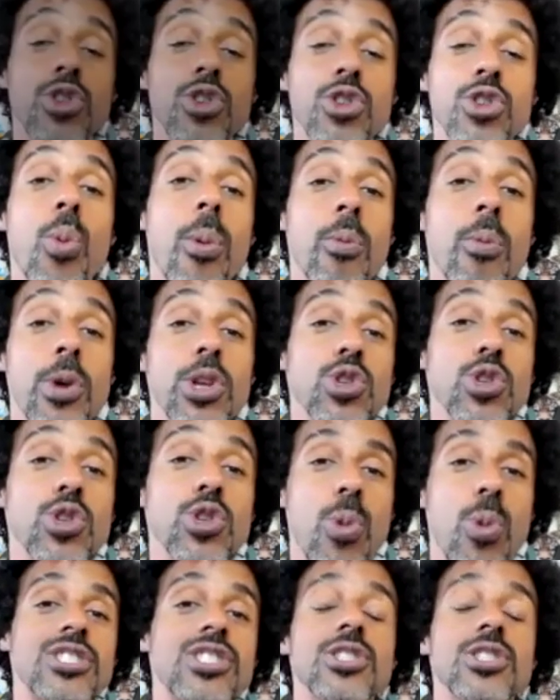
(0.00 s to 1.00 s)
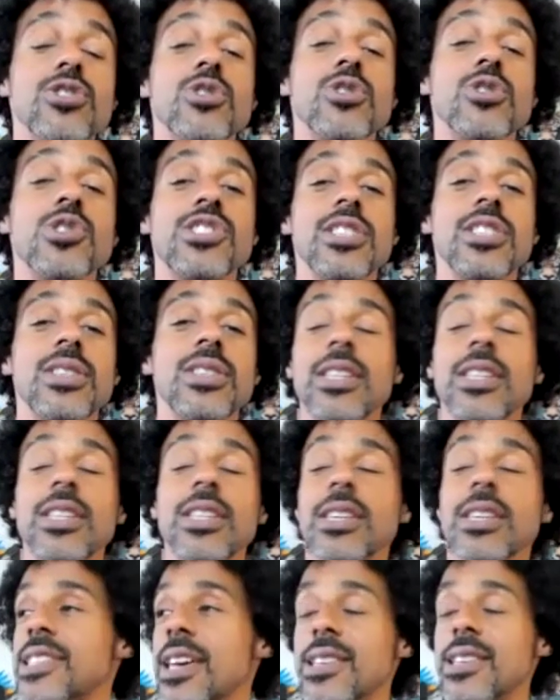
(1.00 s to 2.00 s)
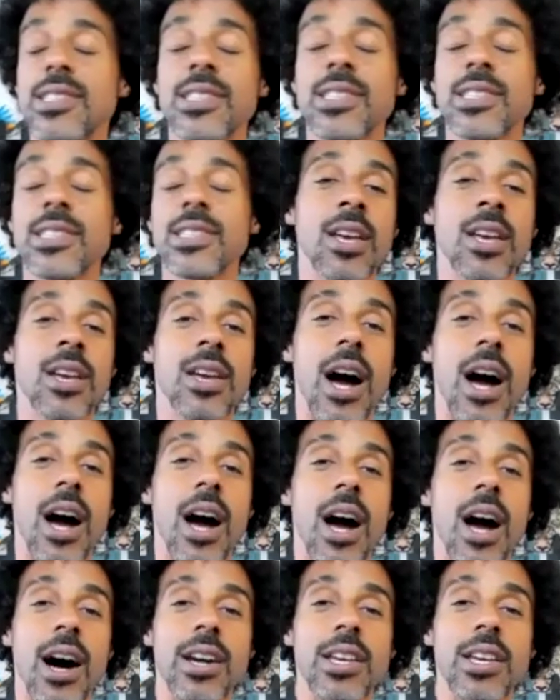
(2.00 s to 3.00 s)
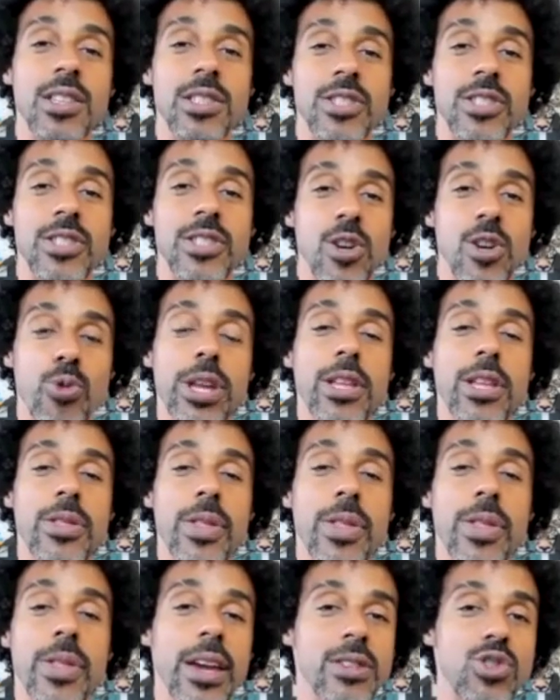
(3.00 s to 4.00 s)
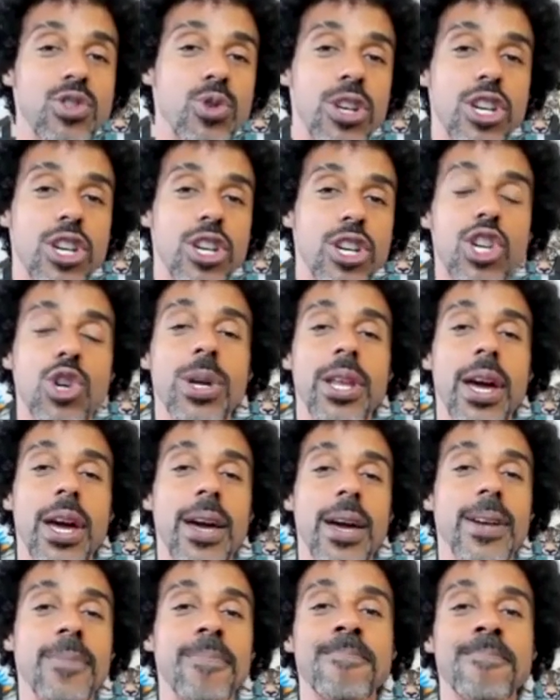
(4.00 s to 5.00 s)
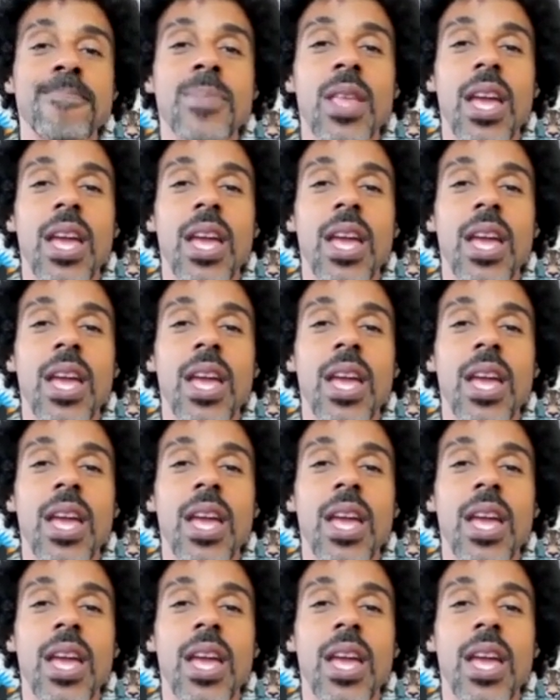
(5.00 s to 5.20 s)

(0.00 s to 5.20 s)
when you watch it, you'll see that he says, they're reading, like doing a Q&A,